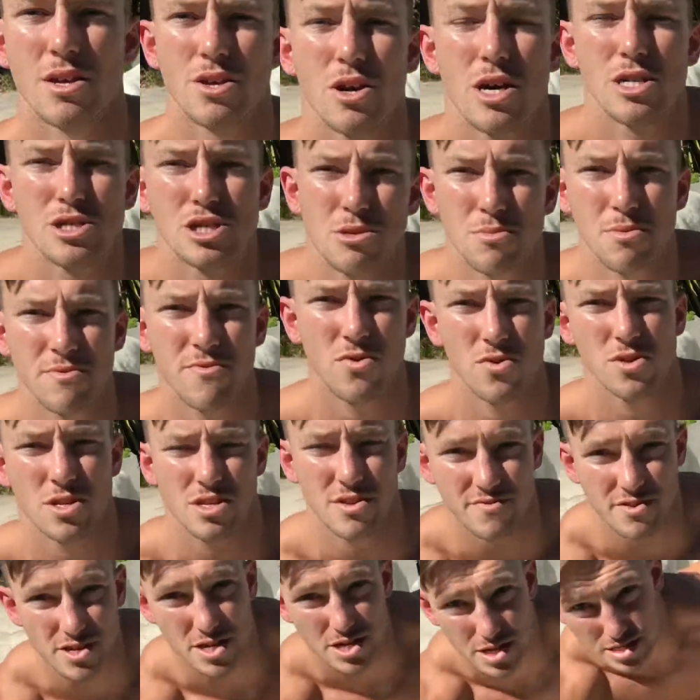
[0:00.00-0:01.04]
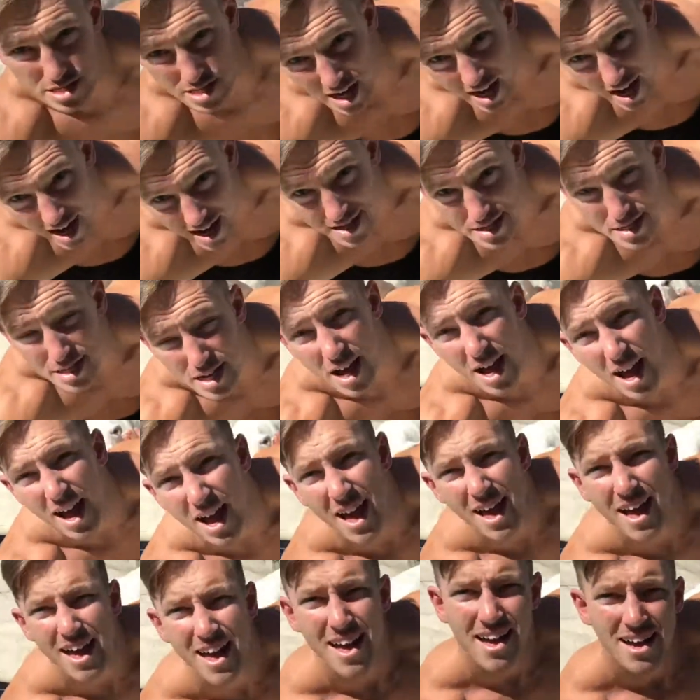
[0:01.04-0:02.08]
Guys, just before this video starts,
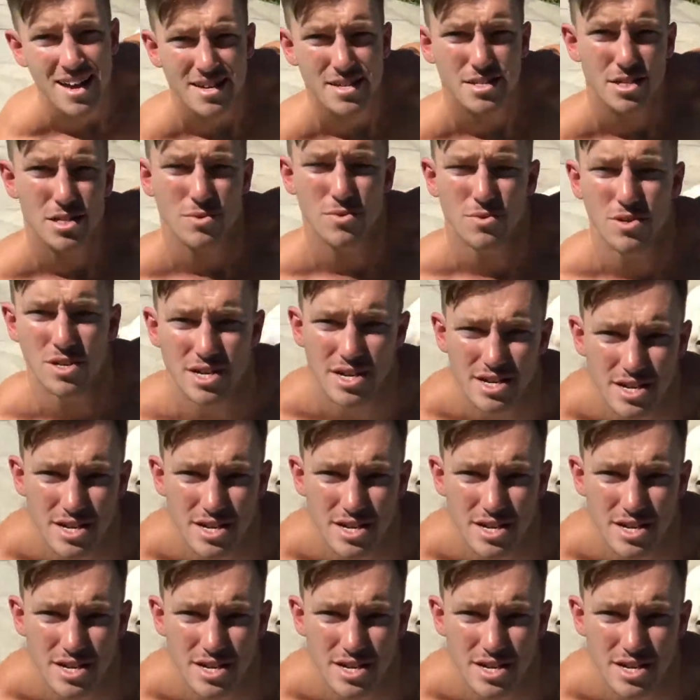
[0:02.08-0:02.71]
just want